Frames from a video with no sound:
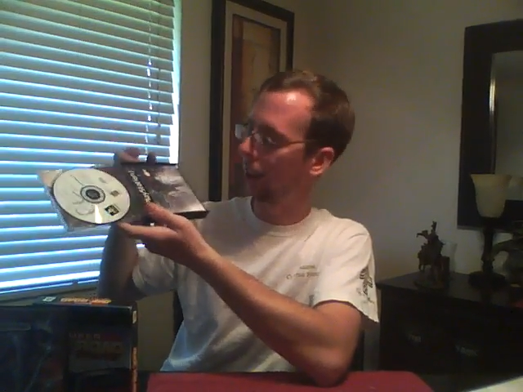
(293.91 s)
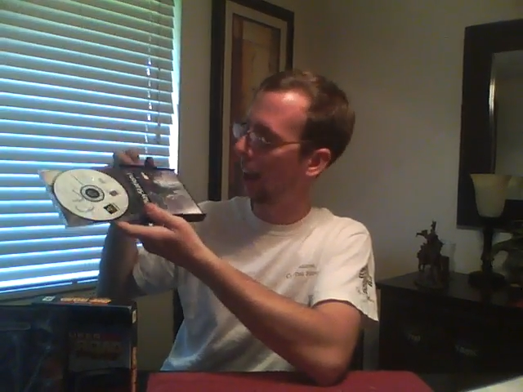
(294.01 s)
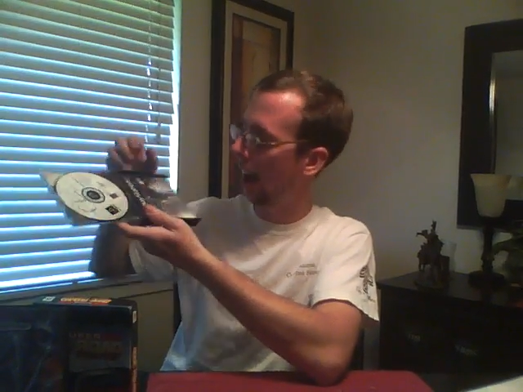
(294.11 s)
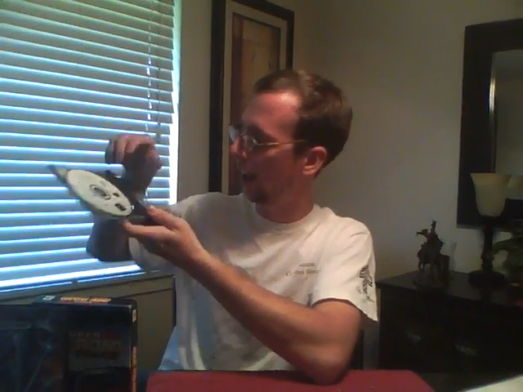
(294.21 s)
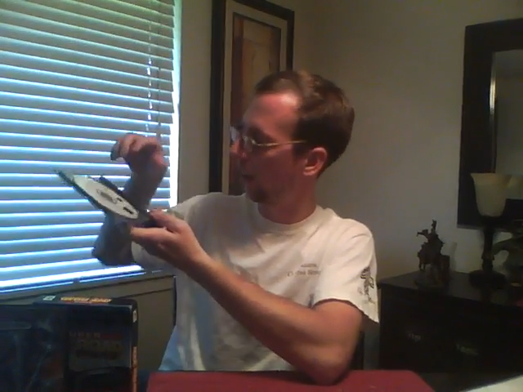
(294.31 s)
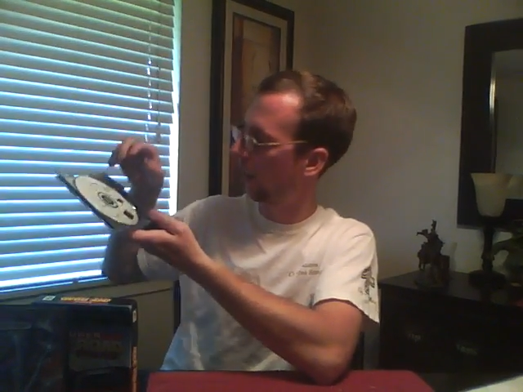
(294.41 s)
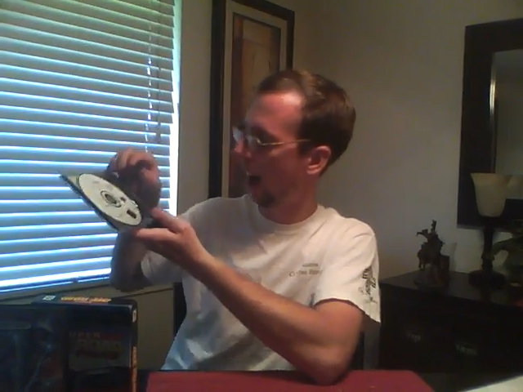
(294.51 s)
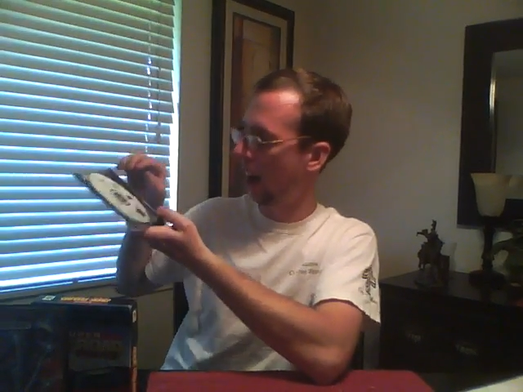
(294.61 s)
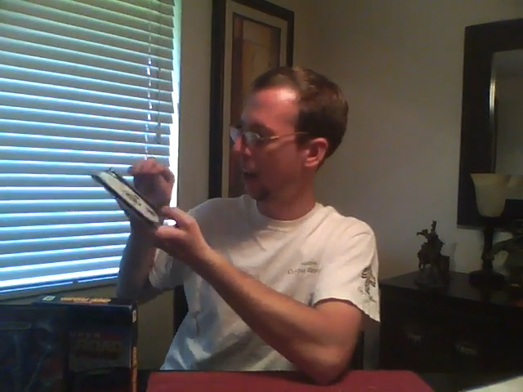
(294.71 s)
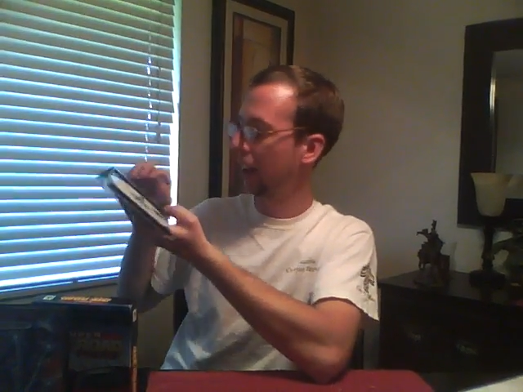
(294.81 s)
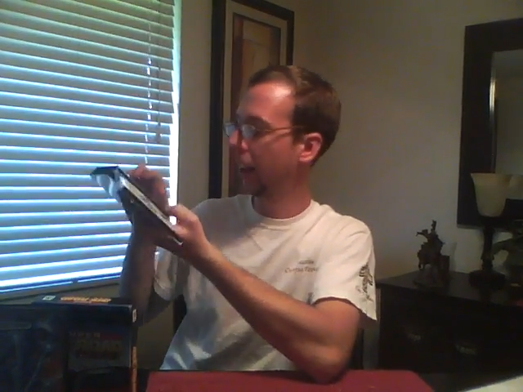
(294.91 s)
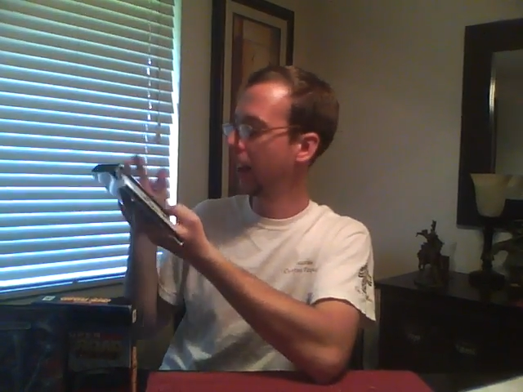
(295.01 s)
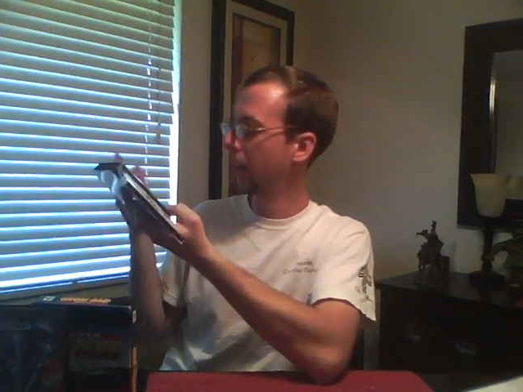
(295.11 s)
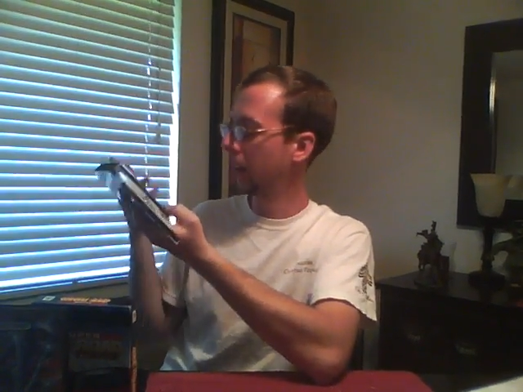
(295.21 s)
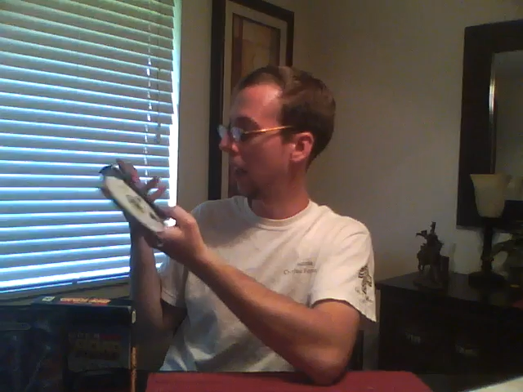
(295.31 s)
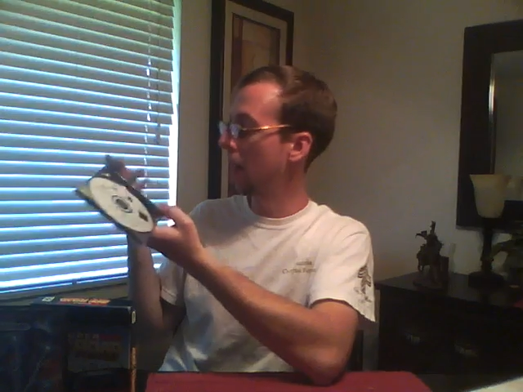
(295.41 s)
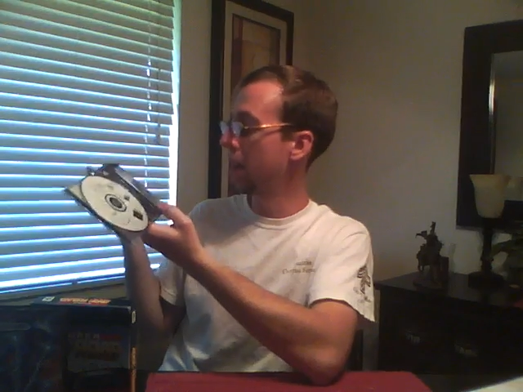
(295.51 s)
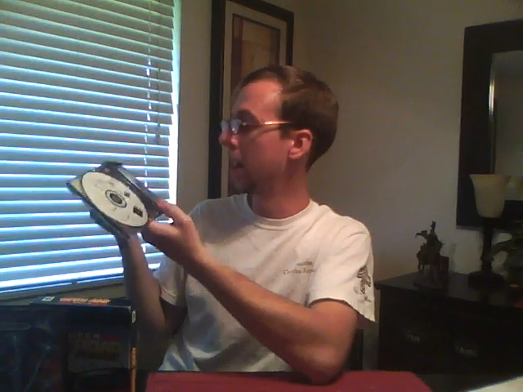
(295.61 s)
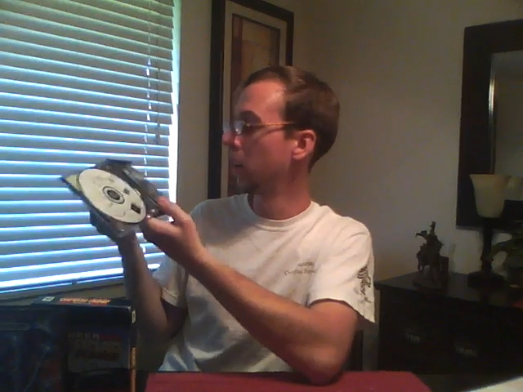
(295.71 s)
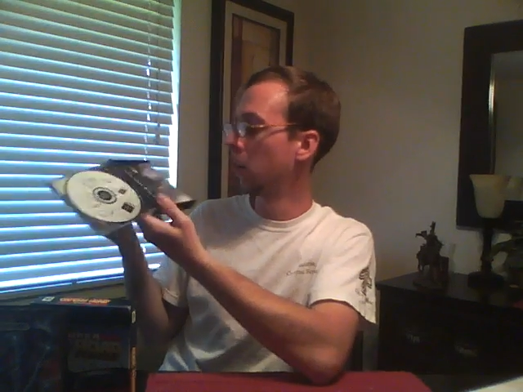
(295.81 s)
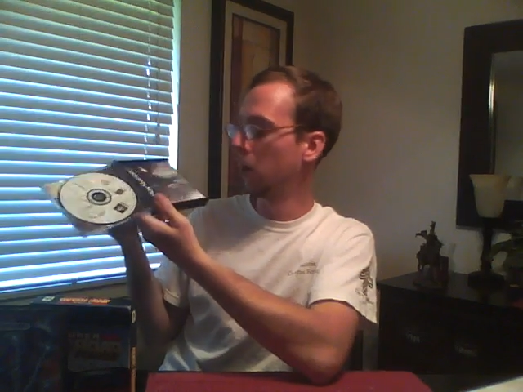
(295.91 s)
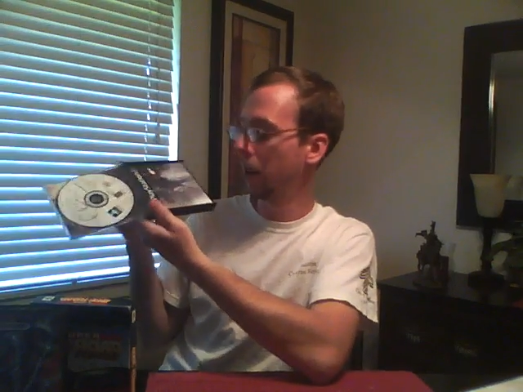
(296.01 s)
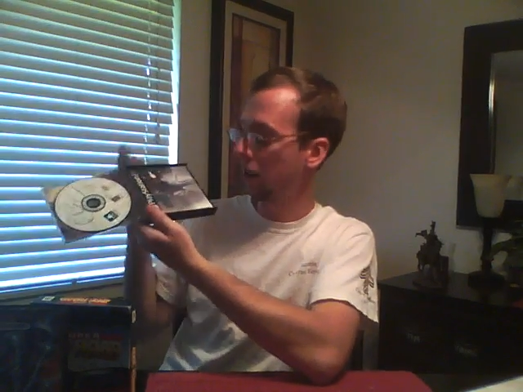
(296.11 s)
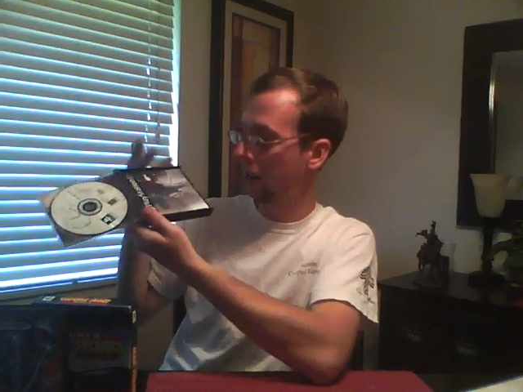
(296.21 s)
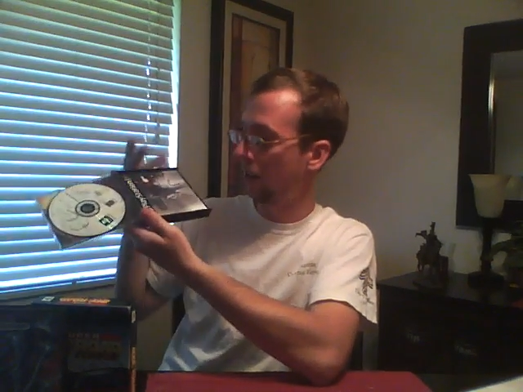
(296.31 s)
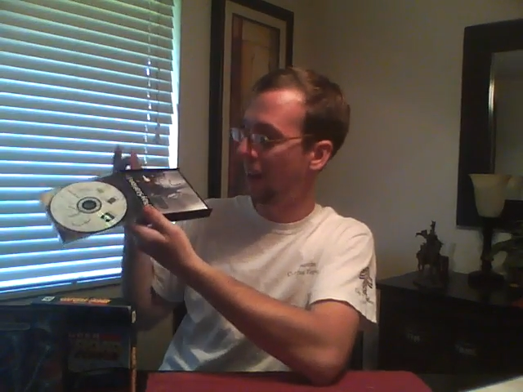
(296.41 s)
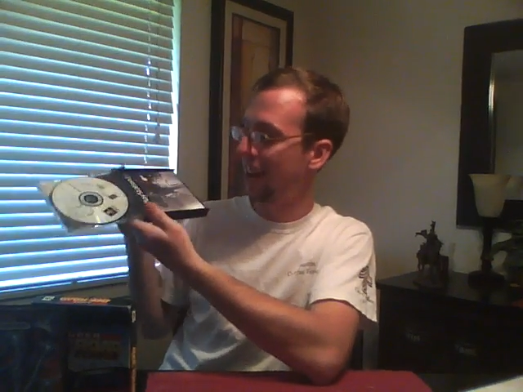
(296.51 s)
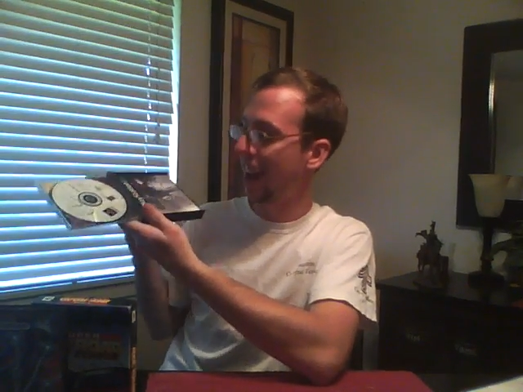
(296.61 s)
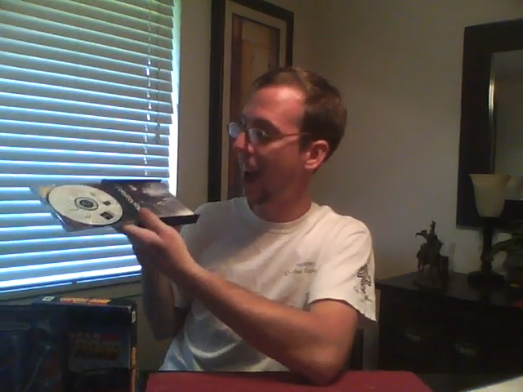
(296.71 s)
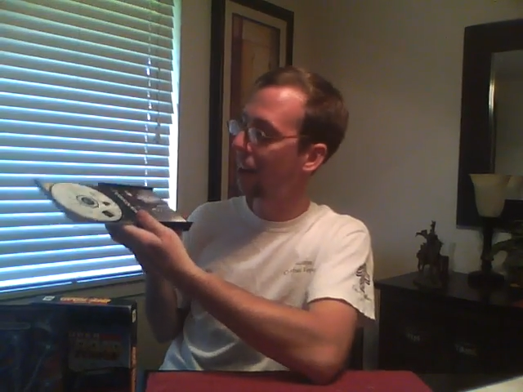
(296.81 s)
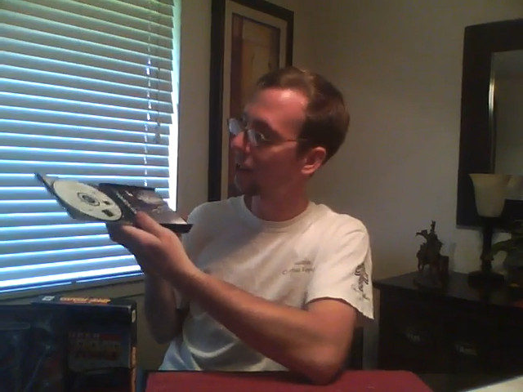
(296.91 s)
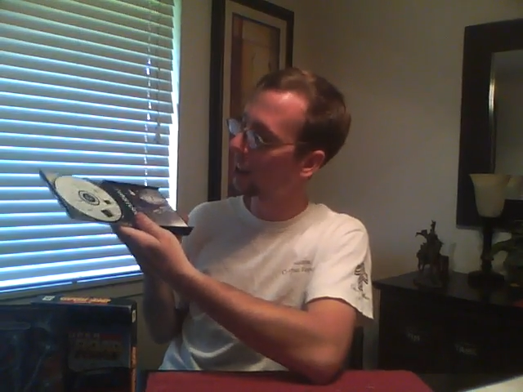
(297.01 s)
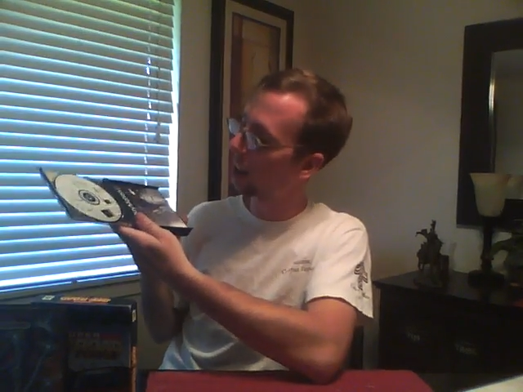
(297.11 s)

That wow, that la- that manual is in fantastic